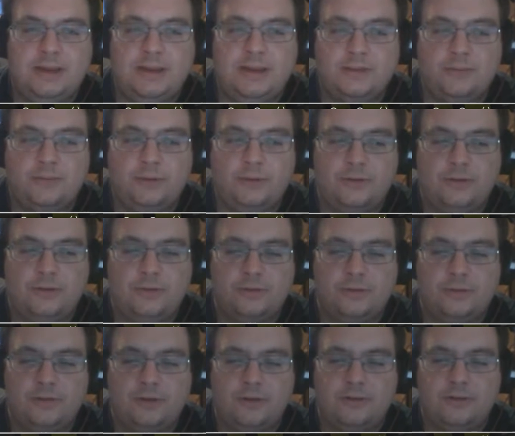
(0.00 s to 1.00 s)
he is
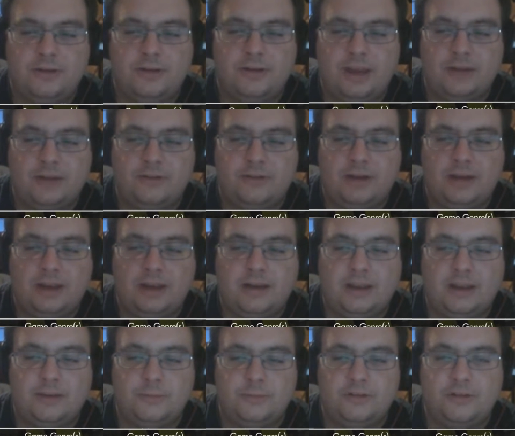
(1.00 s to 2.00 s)
forced to do a certain attack so
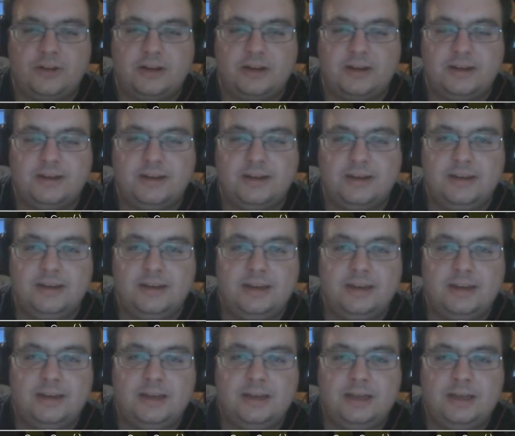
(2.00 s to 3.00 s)
you can get him stuck.
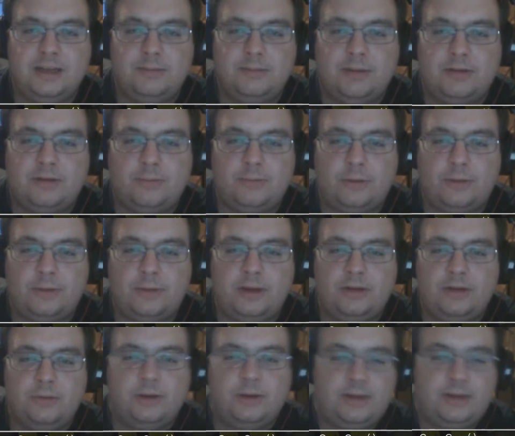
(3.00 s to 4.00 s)
But to
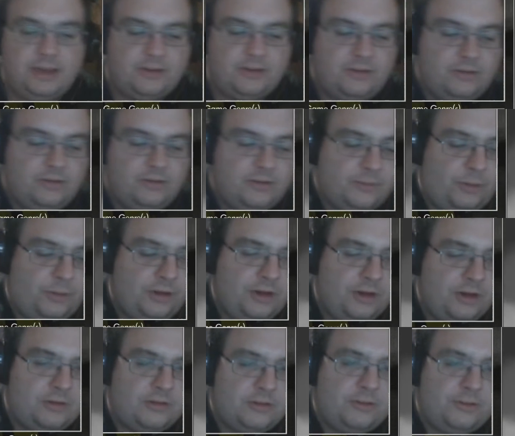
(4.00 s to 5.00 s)
properly do it, he has to
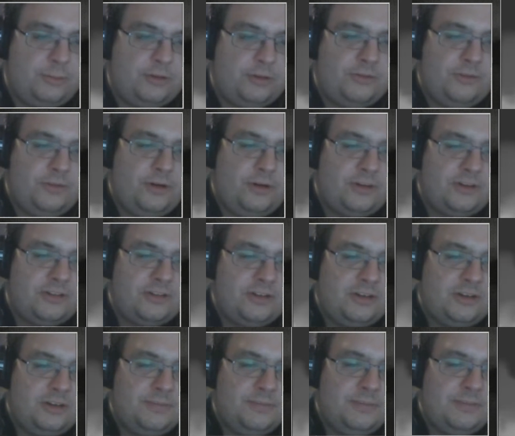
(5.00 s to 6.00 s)
spawn in a good spot
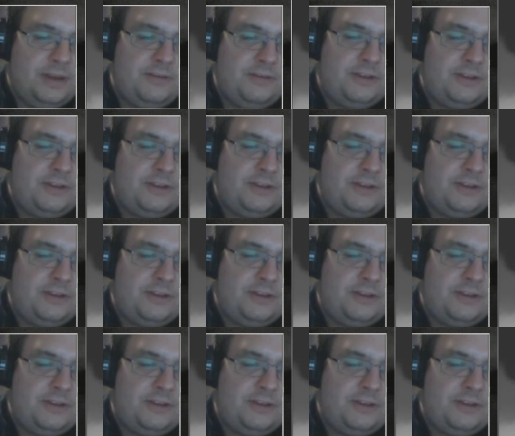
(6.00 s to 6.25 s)
first.